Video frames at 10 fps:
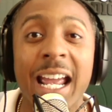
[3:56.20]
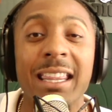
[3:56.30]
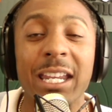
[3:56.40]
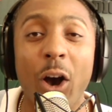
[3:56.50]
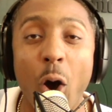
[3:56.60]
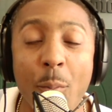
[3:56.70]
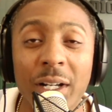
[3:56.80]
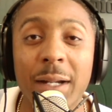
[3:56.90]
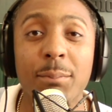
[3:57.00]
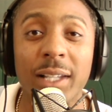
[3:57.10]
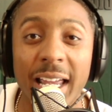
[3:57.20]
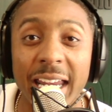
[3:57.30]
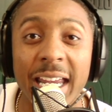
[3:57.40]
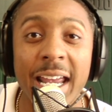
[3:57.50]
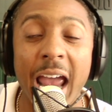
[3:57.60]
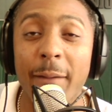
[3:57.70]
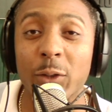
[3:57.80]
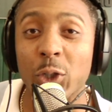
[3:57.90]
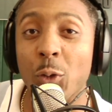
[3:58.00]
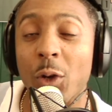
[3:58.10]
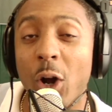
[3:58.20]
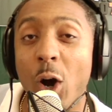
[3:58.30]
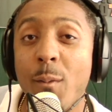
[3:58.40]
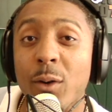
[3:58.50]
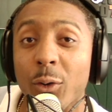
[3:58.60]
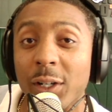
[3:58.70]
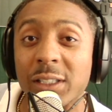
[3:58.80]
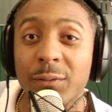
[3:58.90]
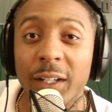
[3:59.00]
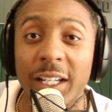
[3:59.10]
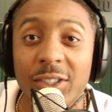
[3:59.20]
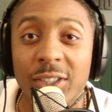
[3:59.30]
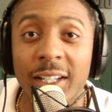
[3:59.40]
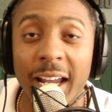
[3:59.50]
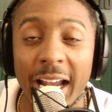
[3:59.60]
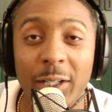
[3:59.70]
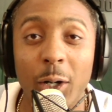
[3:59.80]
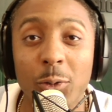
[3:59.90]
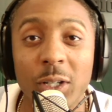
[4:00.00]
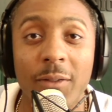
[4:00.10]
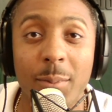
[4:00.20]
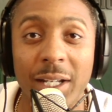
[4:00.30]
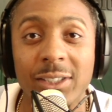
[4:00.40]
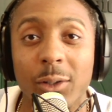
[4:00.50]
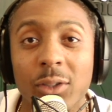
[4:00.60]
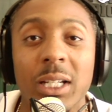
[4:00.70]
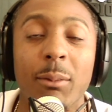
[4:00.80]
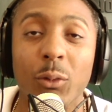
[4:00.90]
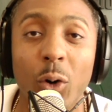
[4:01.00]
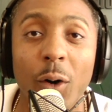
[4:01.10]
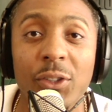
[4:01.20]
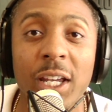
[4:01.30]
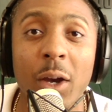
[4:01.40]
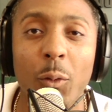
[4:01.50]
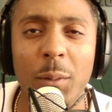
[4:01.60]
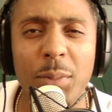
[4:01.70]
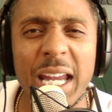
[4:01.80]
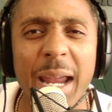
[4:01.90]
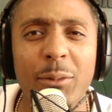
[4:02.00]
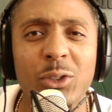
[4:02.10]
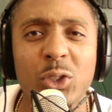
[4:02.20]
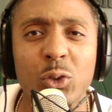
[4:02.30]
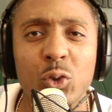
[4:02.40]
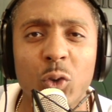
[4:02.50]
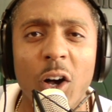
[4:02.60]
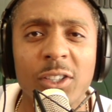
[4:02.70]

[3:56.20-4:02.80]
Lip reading: the opening play, after you would hope Chris Finch, head coach of the Minnesota Timberwolves, would be able to draw